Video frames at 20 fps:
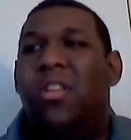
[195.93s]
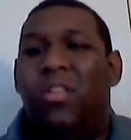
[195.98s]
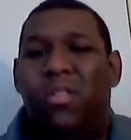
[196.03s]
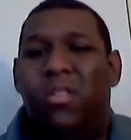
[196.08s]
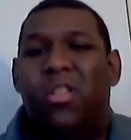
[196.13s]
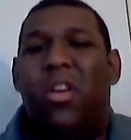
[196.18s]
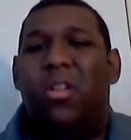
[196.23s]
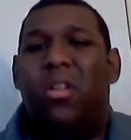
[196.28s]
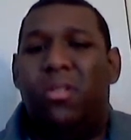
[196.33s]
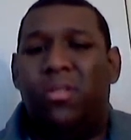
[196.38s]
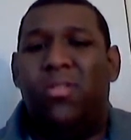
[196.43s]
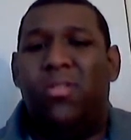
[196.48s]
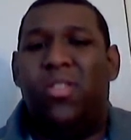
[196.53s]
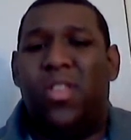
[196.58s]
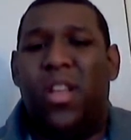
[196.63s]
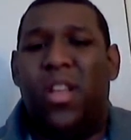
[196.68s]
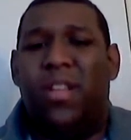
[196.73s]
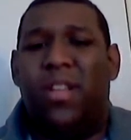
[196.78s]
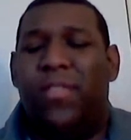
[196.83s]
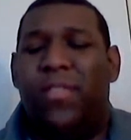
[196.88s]
you know,
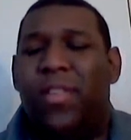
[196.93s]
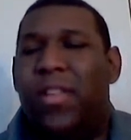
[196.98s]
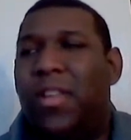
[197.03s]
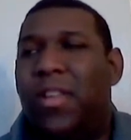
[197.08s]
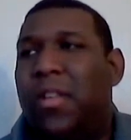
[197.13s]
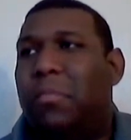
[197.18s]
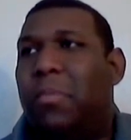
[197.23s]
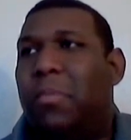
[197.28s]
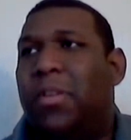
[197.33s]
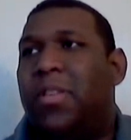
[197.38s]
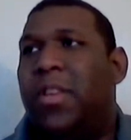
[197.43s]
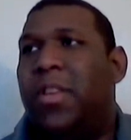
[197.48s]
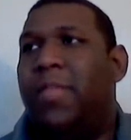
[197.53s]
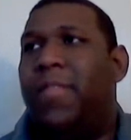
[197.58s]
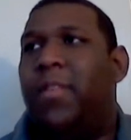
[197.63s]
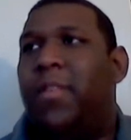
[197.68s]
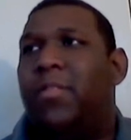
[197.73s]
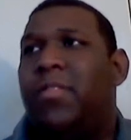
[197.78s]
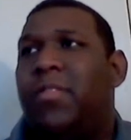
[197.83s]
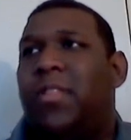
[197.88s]
stuff. But
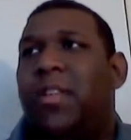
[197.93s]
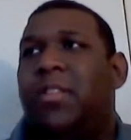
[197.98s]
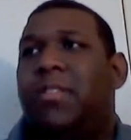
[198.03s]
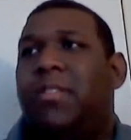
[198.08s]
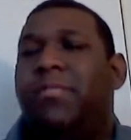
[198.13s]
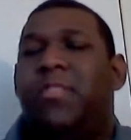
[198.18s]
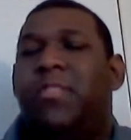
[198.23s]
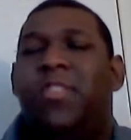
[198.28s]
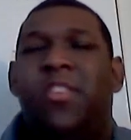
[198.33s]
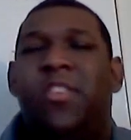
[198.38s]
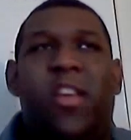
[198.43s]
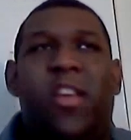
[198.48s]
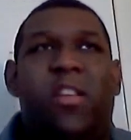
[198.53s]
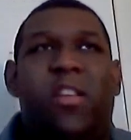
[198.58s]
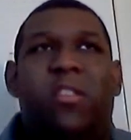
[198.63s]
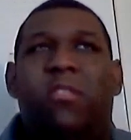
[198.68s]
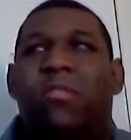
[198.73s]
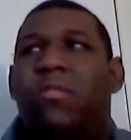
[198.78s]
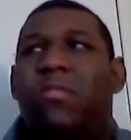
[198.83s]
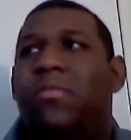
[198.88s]
Sneaky Yusa, she would sneak in
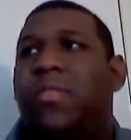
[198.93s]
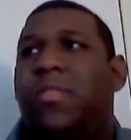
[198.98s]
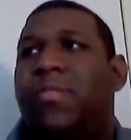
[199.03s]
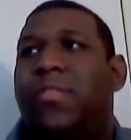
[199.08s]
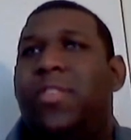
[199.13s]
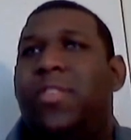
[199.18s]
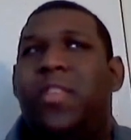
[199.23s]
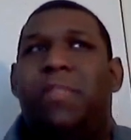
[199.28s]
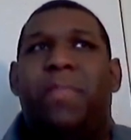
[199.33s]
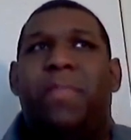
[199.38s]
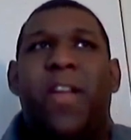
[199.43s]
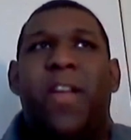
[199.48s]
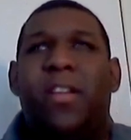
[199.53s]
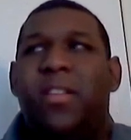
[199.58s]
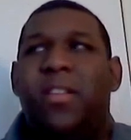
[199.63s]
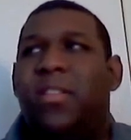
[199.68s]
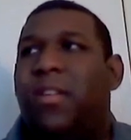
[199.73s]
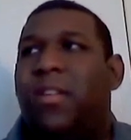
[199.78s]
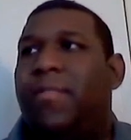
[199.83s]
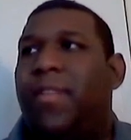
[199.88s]
her room. She would see
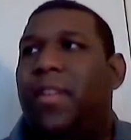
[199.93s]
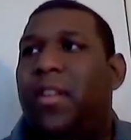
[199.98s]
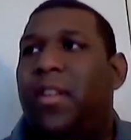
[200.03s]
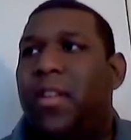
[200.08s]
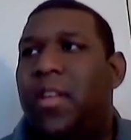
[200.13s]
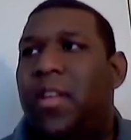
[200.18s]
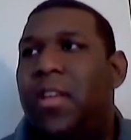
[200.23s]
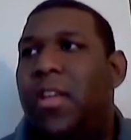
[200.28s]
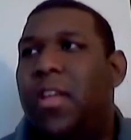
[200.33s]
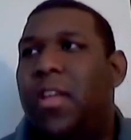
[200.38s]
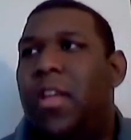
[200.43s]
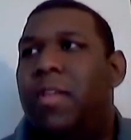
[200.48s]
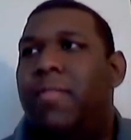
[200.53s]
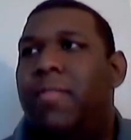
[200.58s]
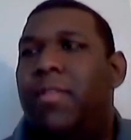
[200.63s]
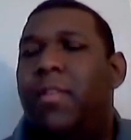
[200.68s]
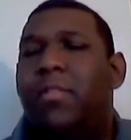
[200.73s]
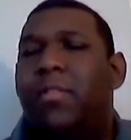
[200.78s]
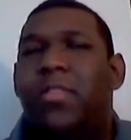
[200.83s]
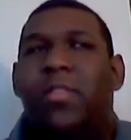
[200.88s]
paintings of it.
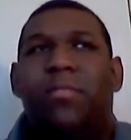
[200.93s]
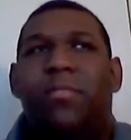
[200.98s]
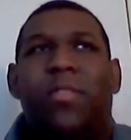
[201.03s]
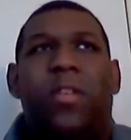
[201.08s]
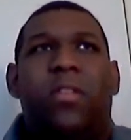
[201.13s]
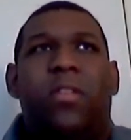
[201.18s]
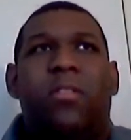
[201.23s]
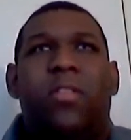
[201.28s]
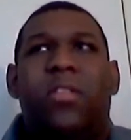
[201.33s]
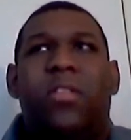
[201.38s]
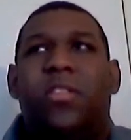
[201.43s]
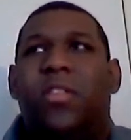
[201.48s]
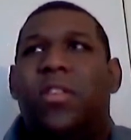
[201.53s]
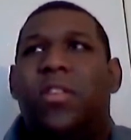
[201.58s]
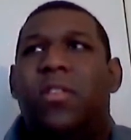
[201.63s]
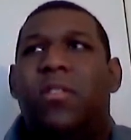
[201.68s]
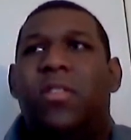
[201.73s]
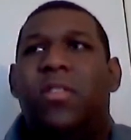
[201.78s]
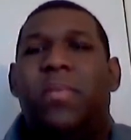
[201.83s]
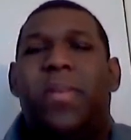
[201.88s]
Even though she would know that she
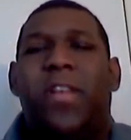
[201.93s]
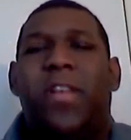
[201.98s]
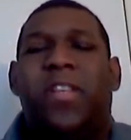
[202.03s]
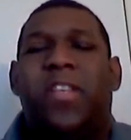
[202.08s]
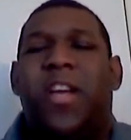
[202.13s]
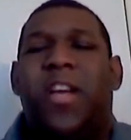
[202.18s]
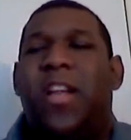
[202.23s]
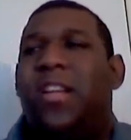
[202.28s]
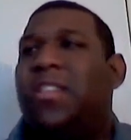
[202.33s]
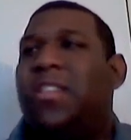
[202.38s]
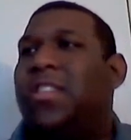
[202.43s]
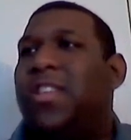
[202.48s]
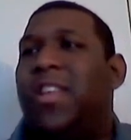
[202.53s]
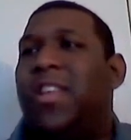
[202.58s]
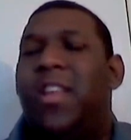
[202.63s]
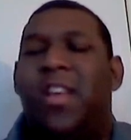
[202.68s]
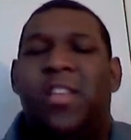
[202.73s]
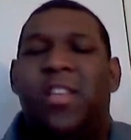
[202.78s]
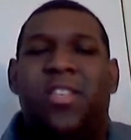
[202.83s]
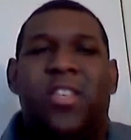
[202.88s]
knows about the chalice that
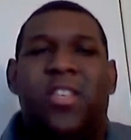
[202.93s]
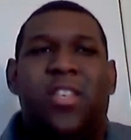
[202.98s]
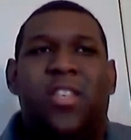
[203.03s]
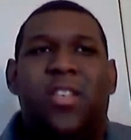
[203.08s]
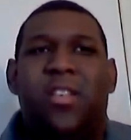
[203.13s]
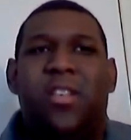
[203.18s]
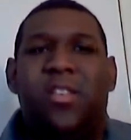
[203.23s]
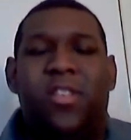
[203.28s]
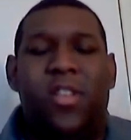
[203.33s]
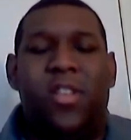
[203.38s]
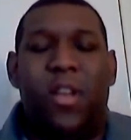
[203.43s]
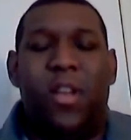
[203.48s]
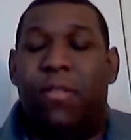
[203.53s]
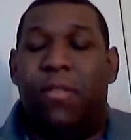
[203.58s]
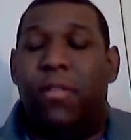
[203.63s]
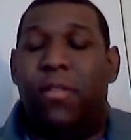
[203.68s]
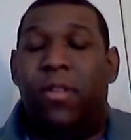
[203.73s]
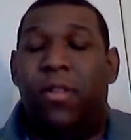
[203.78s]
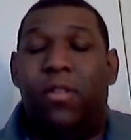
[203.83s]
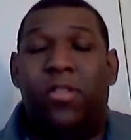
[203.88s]
existed, she
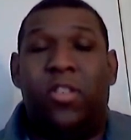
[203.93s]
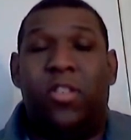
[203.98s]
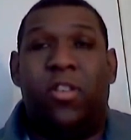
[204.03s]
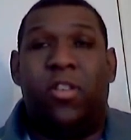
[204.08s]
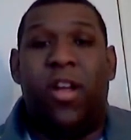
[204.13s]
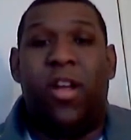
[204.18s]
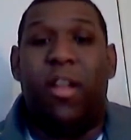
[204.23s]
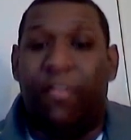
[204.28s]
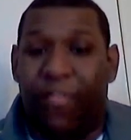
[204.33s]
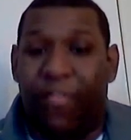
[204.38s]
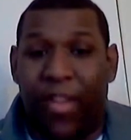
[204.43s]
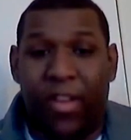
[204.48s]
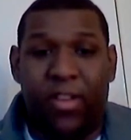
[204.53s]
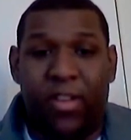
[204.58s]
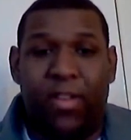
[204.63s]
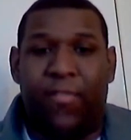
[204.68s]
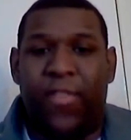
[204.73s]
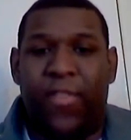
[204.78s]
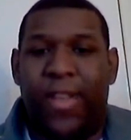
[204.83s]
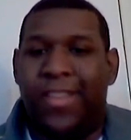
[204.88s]
never, you know, saw it
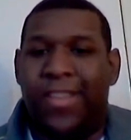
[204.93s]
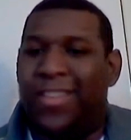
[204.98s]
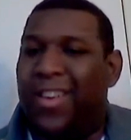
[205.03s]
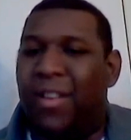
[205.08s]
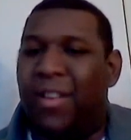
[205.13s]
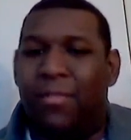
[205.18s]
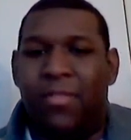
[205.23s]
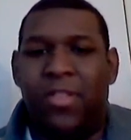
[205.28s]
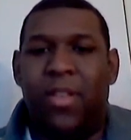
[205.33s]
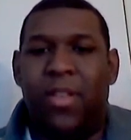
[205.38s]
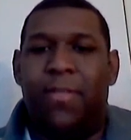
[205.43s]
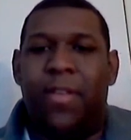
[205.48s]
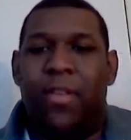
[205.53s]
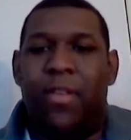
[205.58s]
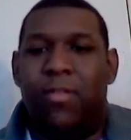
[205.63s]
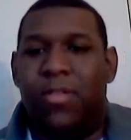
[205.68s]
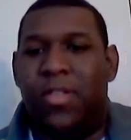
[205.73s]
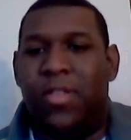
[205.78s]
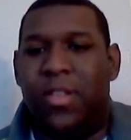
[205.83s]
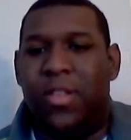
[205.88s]
face to face, and it was never
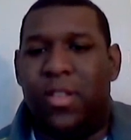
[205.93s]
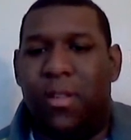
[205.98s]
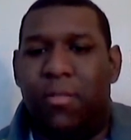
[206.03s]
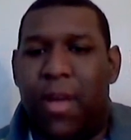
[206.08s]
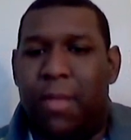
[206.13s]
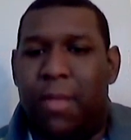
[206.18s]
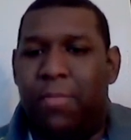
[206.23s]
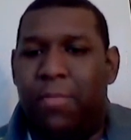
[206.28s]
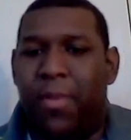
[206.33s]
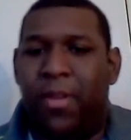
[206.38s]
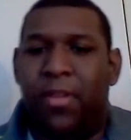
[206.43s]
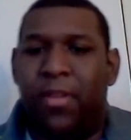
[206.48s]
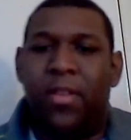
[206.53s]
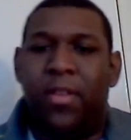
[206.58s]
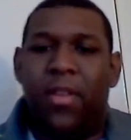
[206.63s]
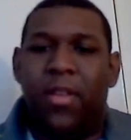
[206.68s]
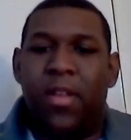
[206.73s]
used as a weapon.